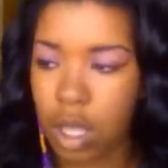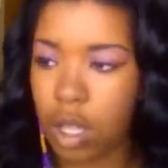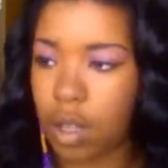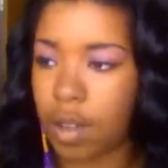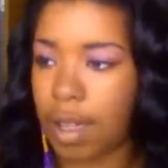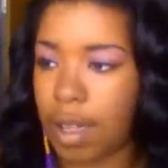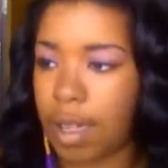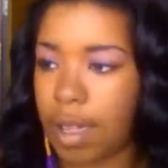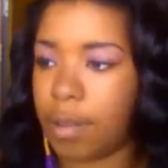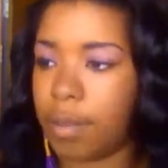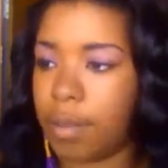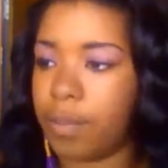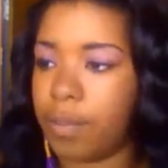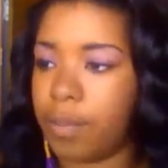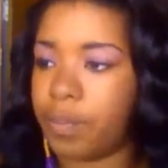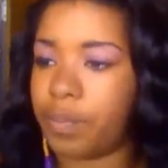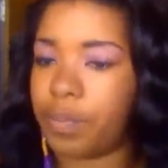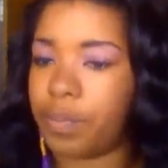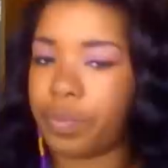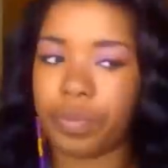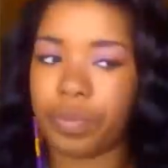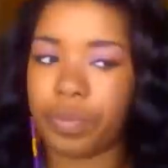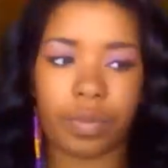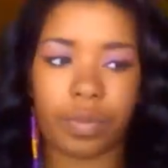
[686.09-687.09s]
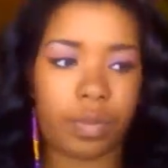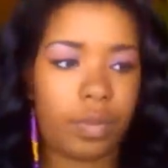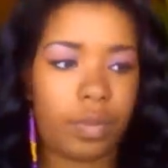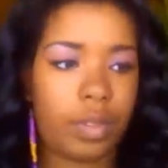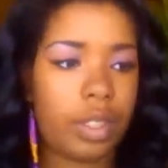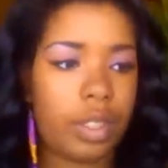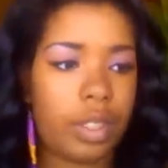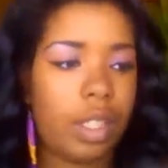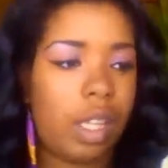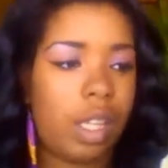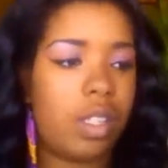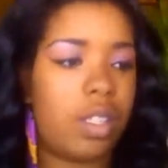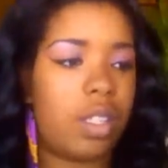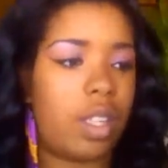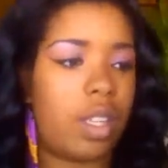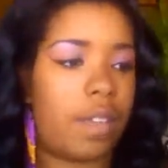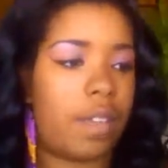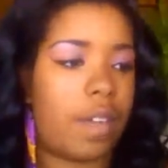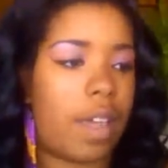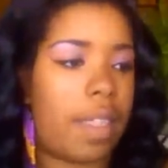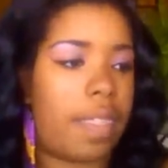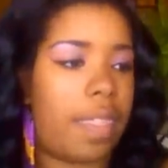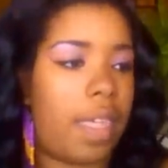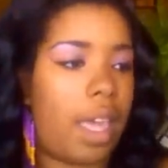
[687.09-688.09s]
Alright.
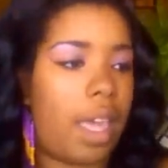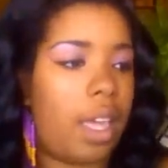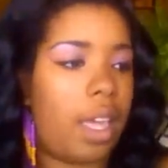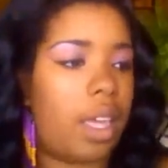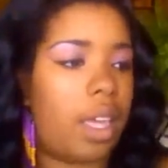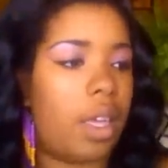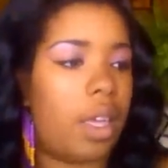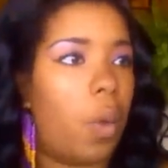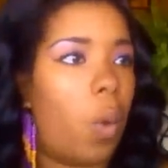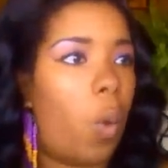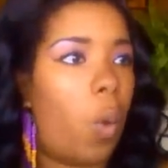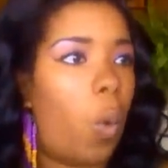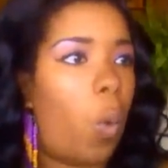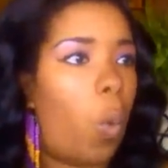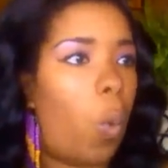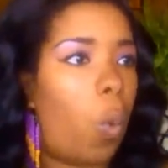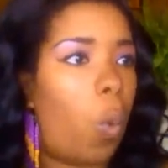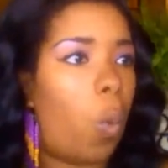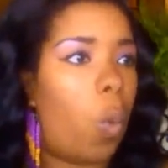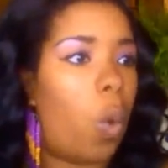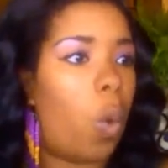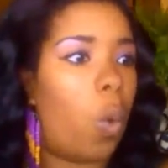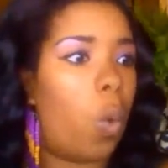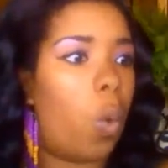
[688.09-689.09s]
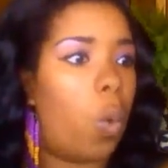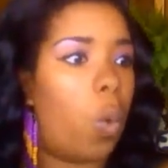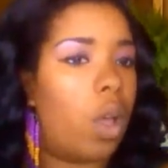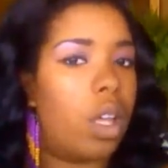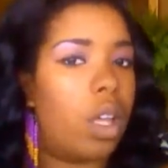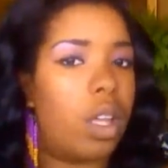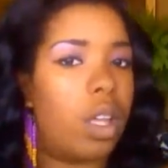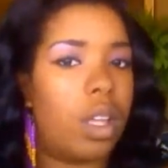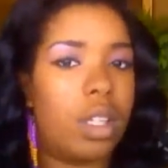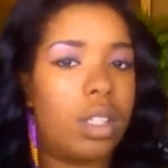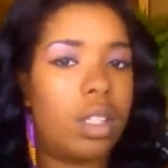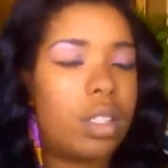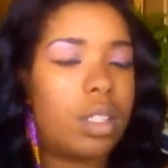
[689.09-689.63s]
So got that go. Whoa.